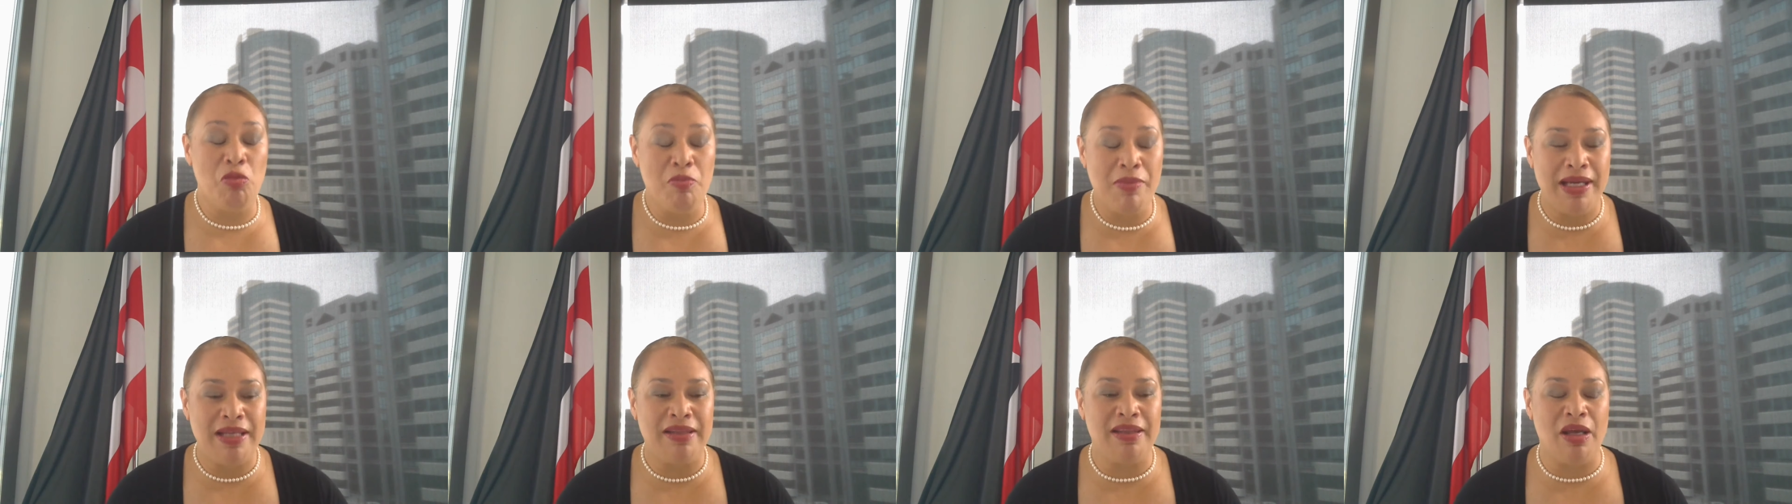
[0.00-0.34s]

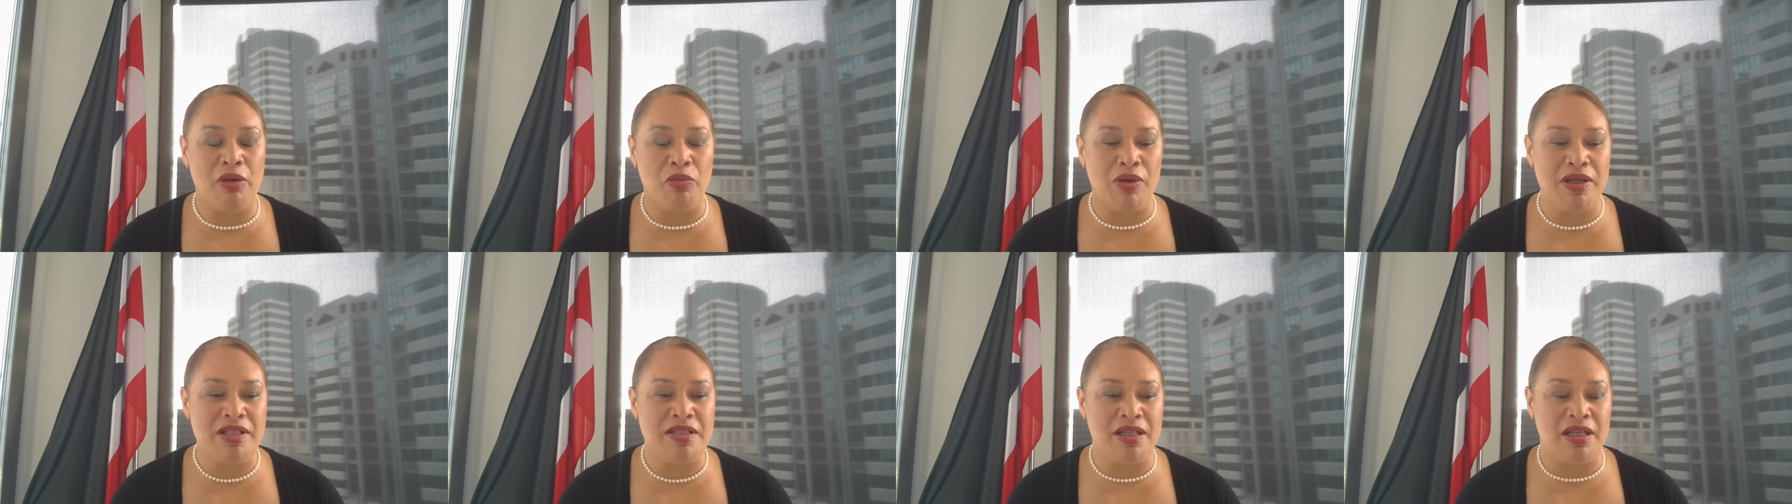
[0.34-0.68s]
that we
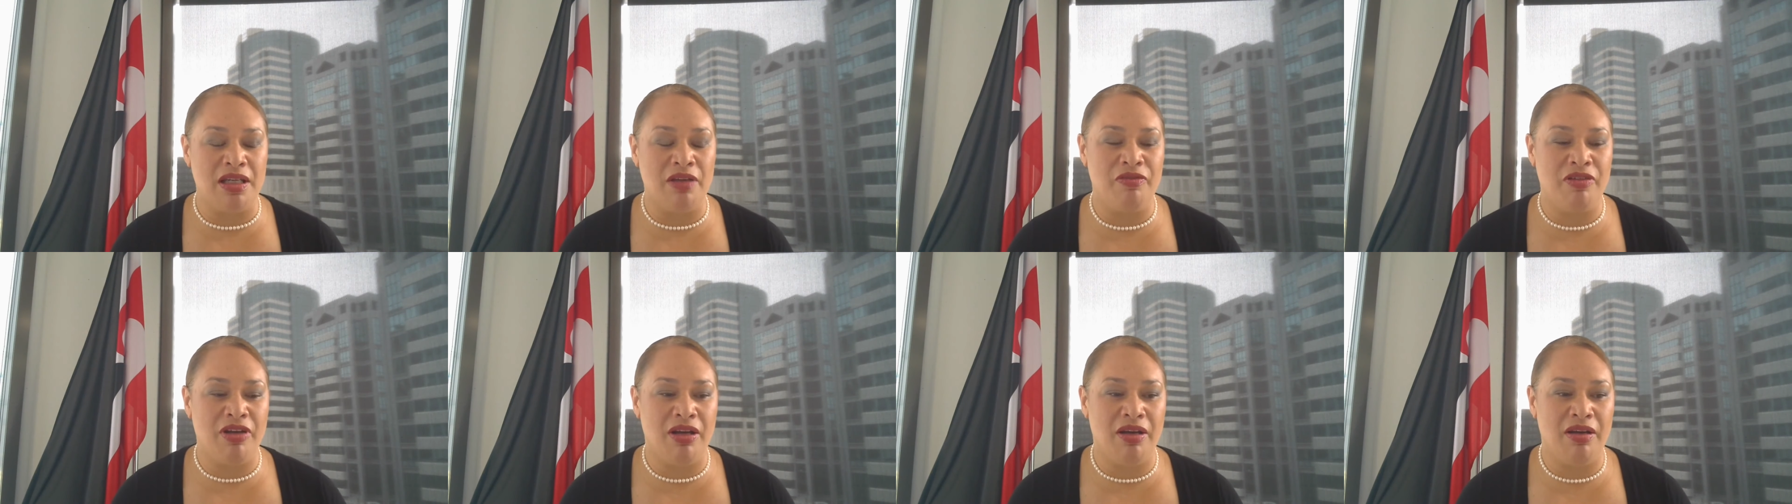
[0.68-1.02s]

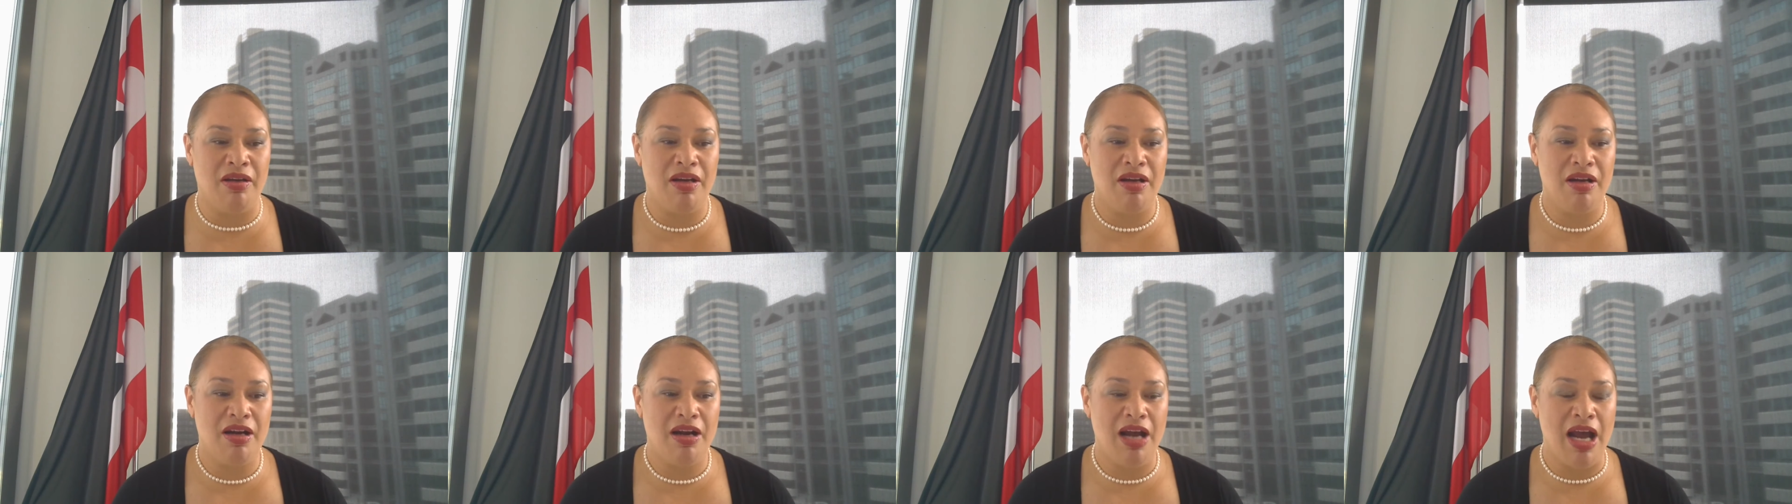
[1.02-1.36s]
deliver
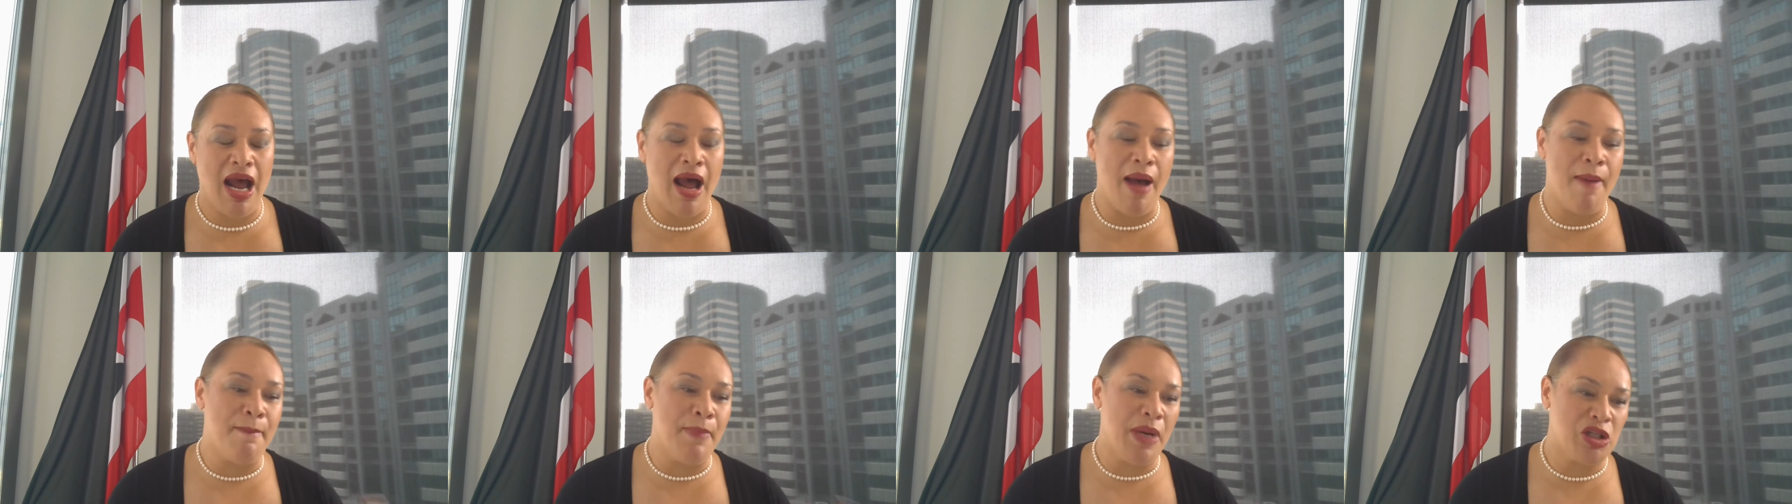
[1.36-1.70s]

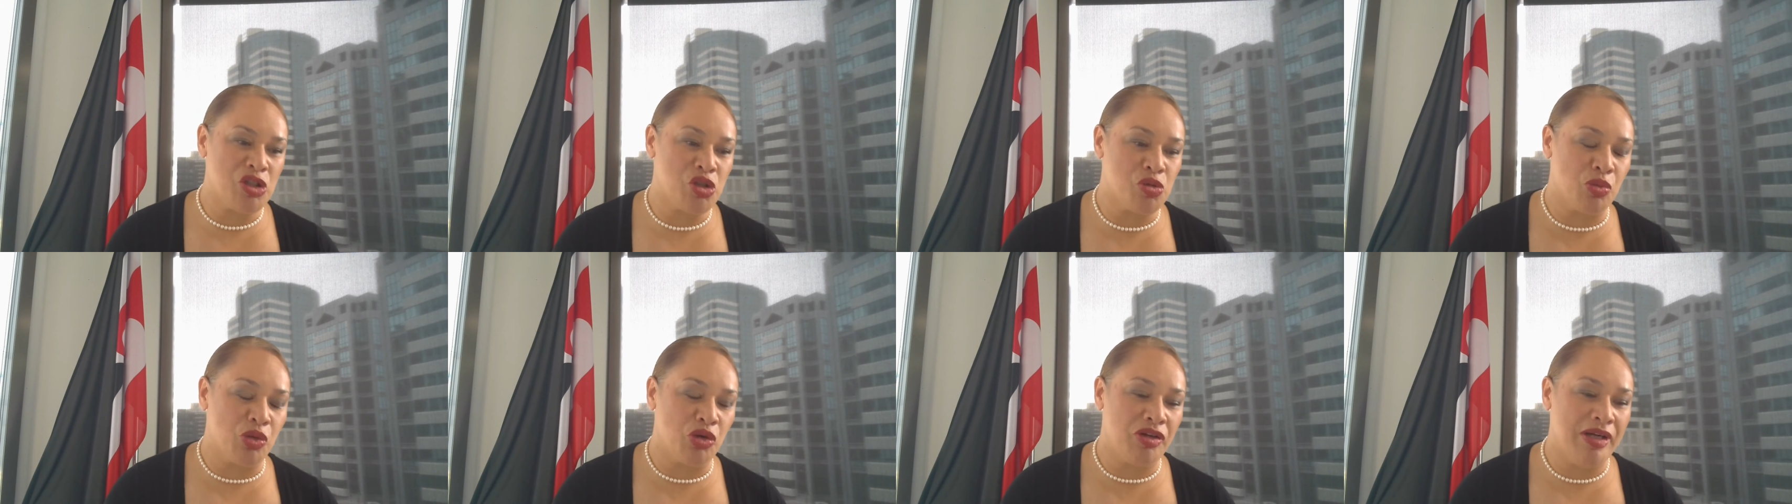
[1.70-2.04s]
much more
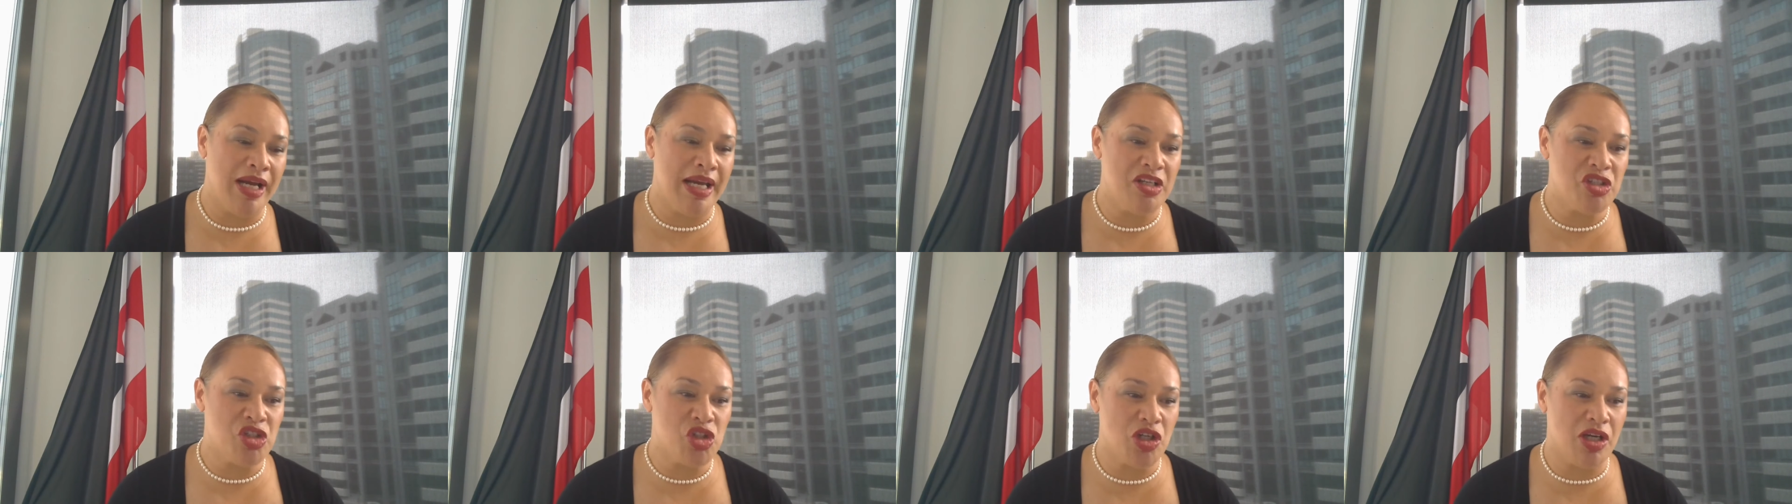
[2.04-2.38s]

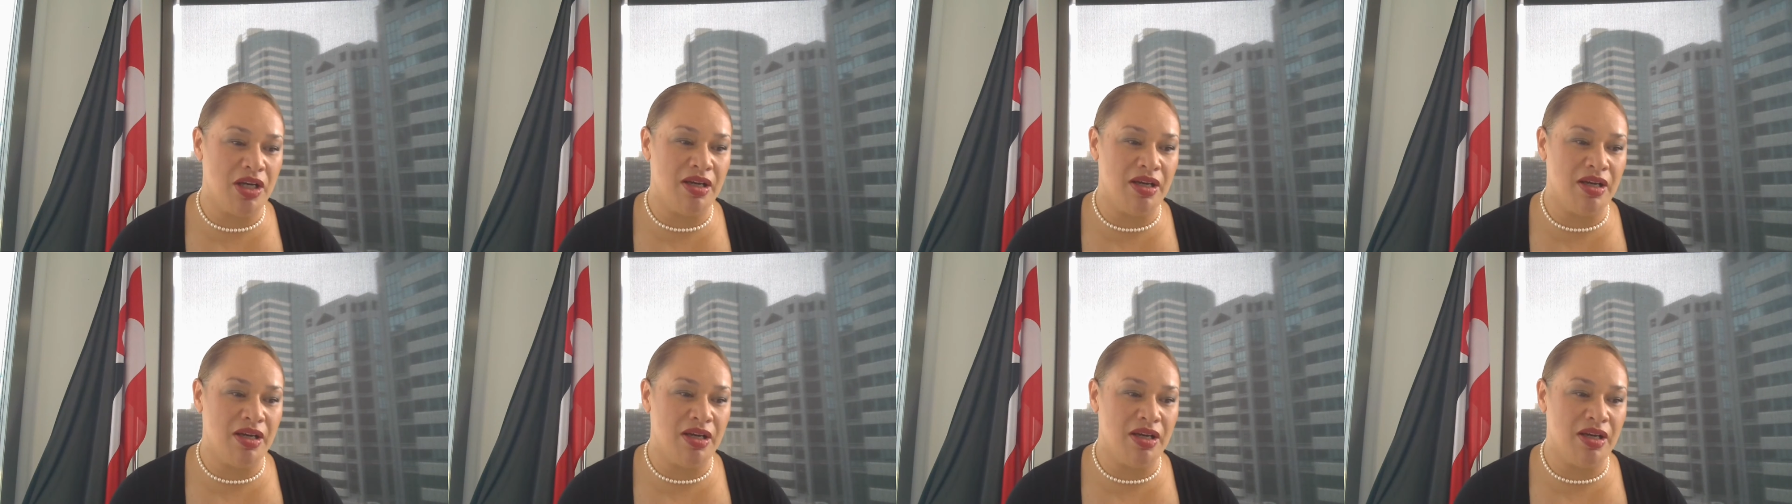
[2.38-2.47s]
nature,